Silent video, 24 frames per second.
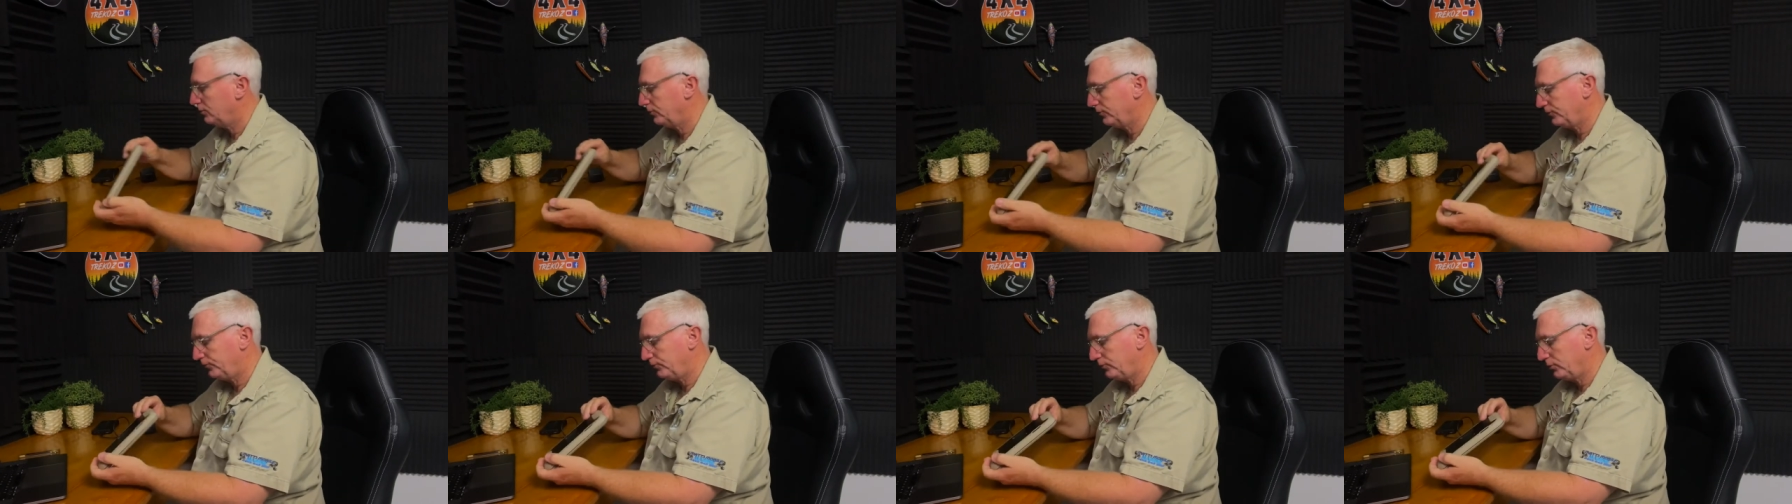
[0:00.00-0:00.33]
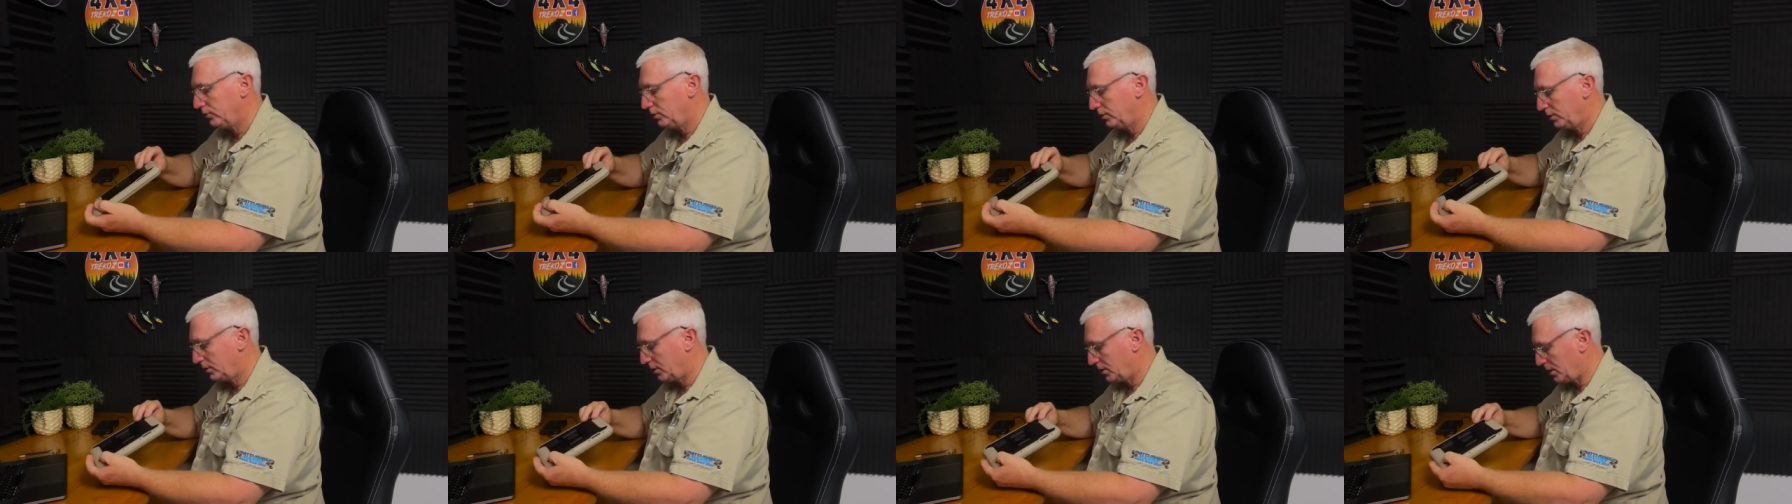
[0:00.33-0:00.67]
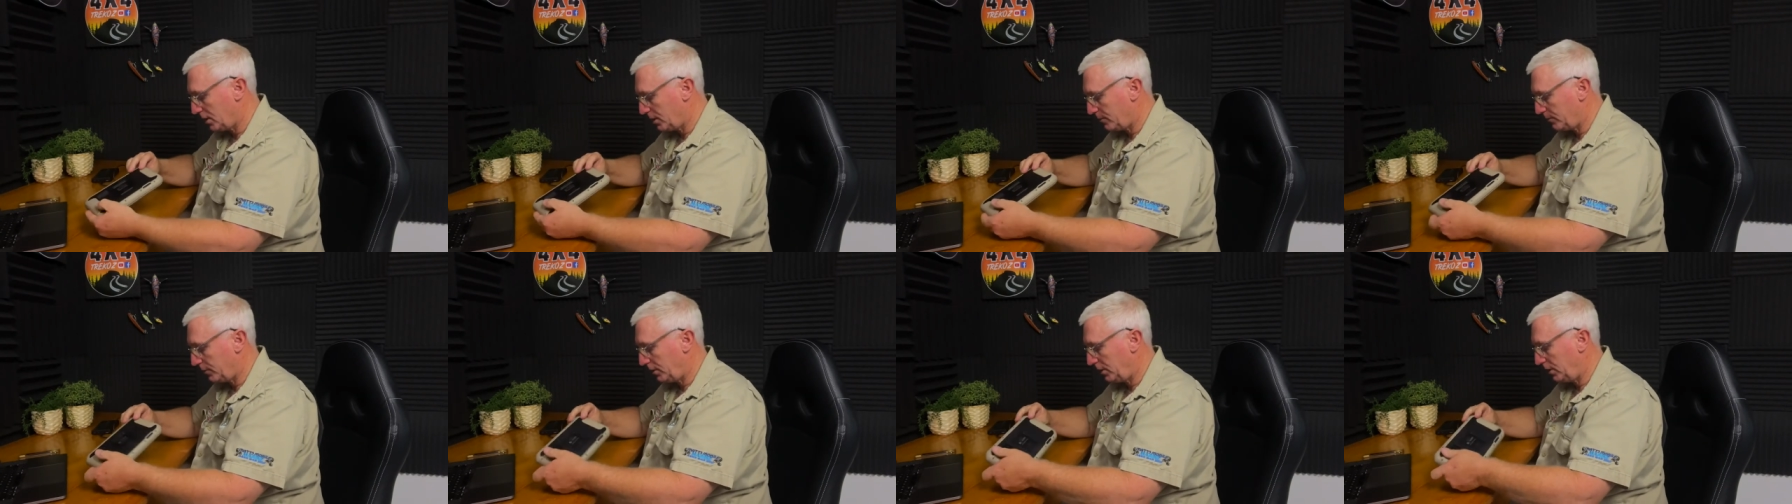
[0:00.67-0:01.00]
the side of the
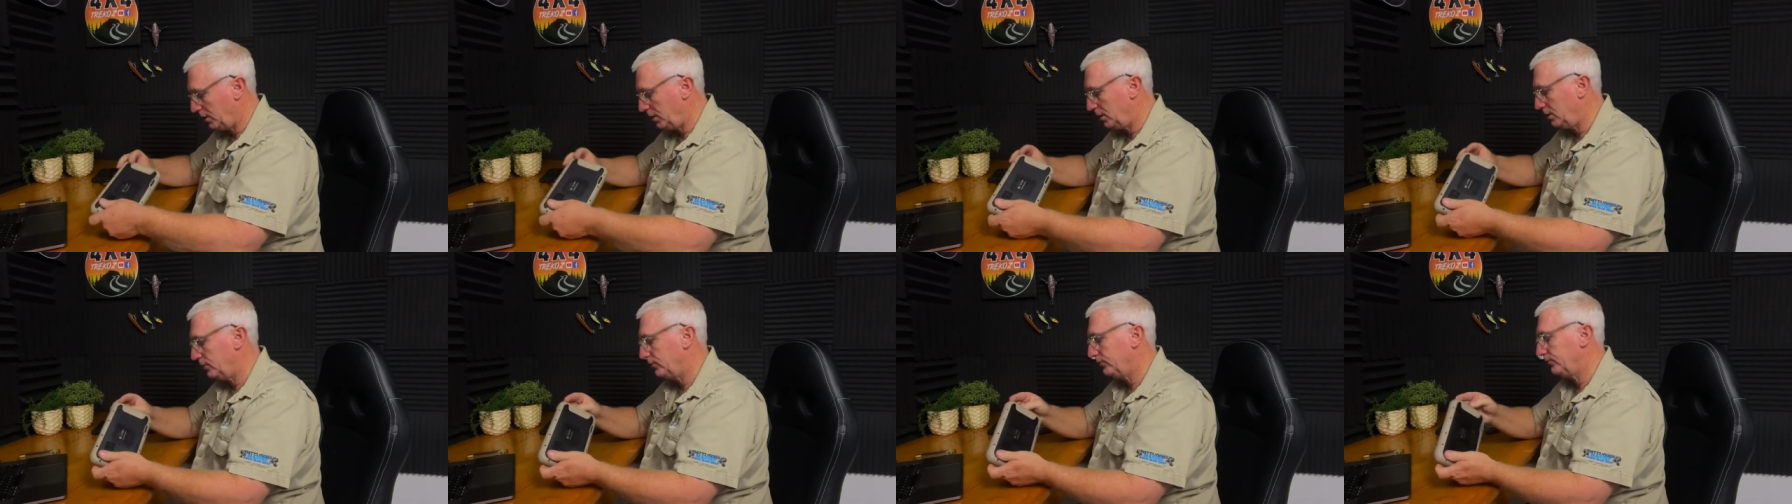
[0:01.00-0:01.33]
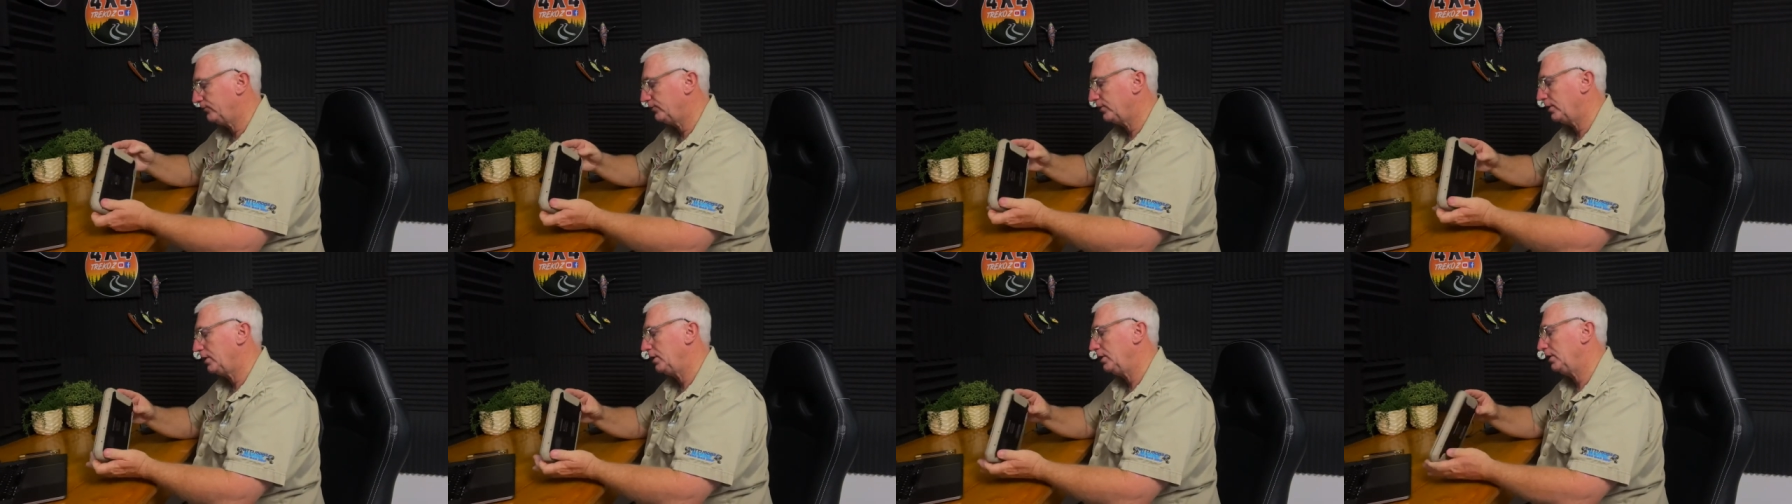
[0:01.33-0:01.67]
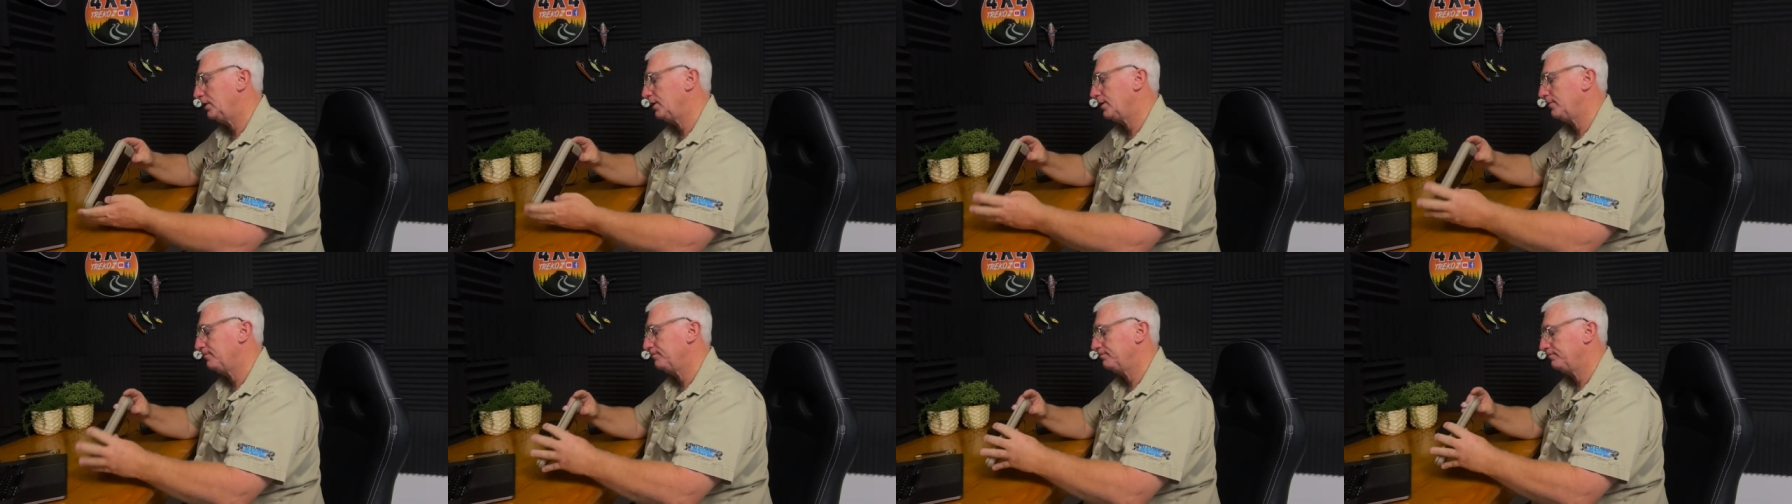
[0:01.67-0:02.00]
Garmin here, there's a
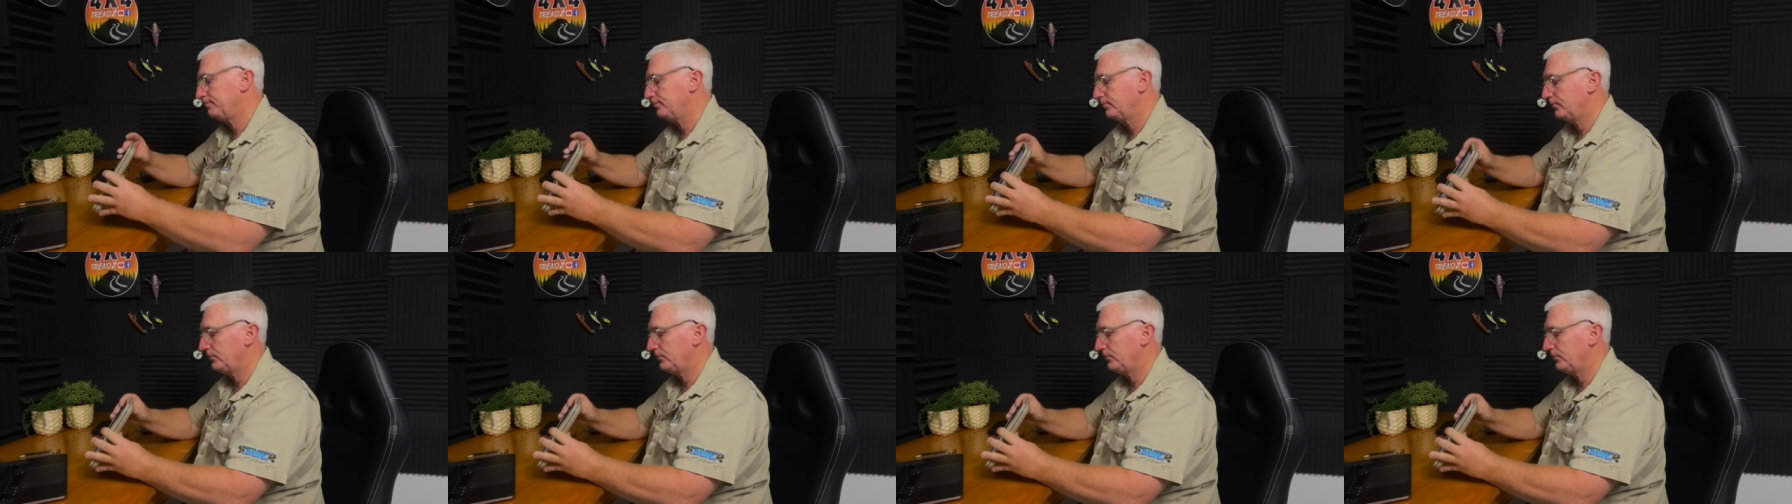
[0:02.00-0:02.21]
um,